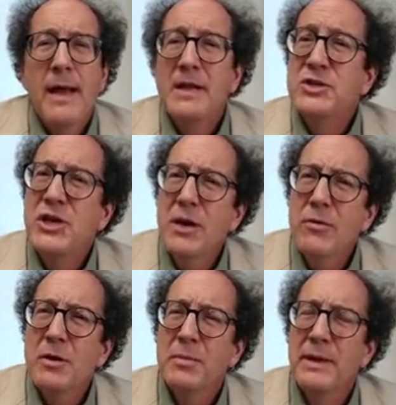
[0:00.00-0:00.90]
and
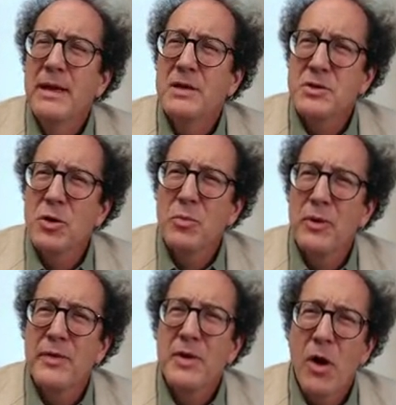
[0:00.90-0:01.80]
charitably
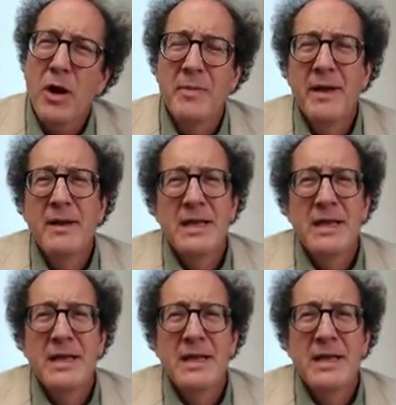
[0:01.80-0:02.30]
interpret the argument